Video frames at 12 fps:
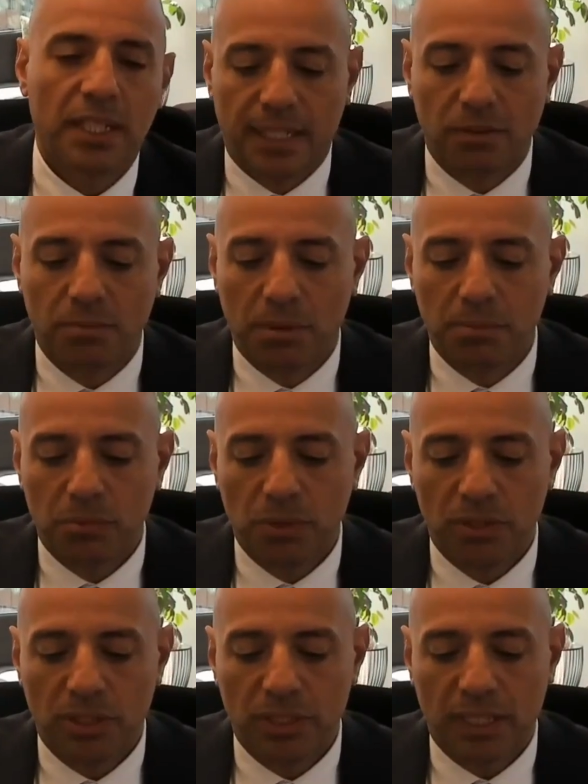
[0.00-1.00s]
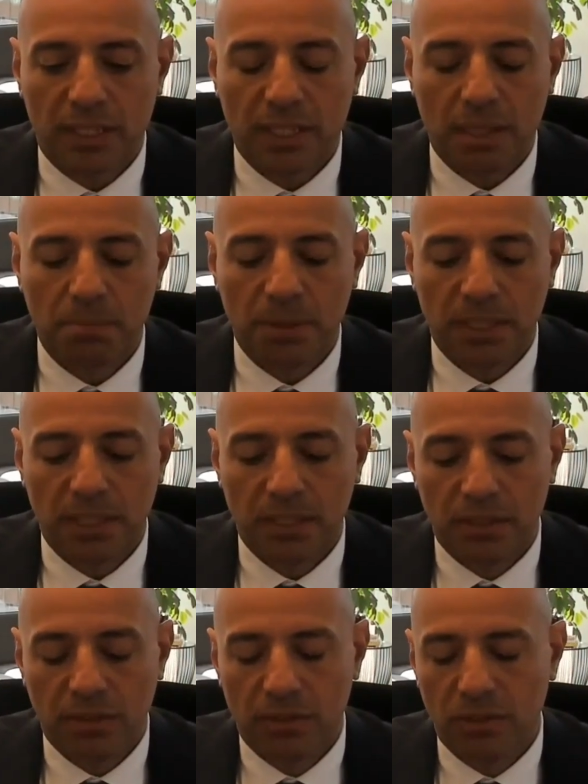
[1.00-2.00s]
I remember we looked at a company
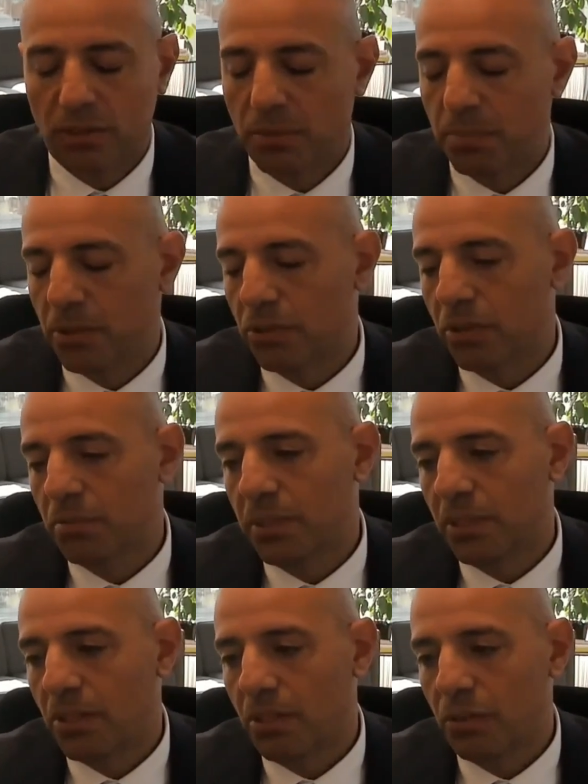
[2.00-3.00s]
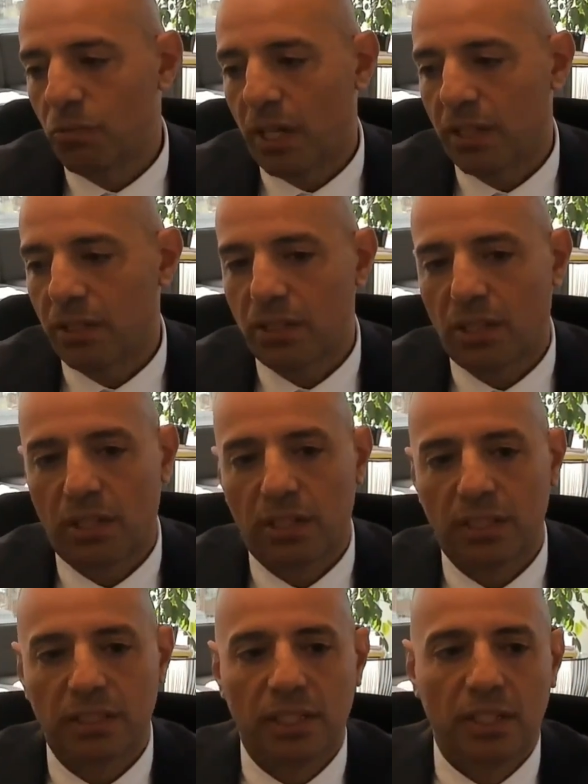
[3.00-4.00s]
in Europe and Germany called
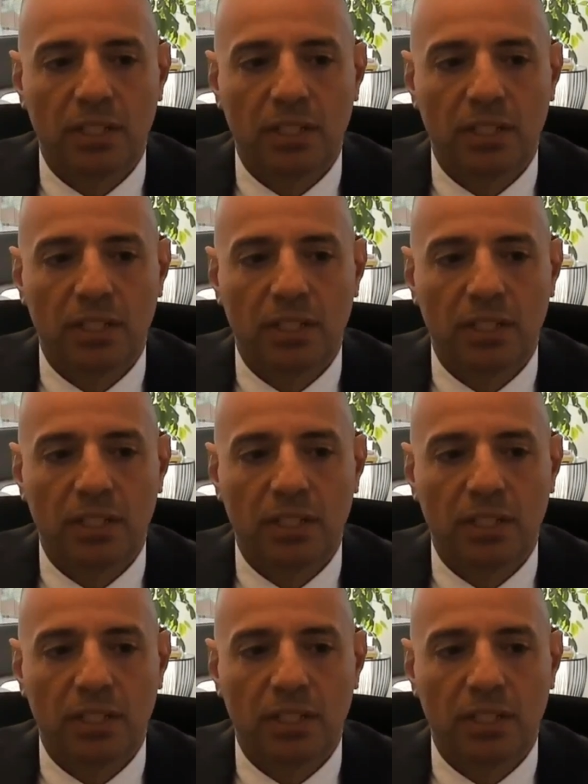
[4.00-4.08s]
Wirecard,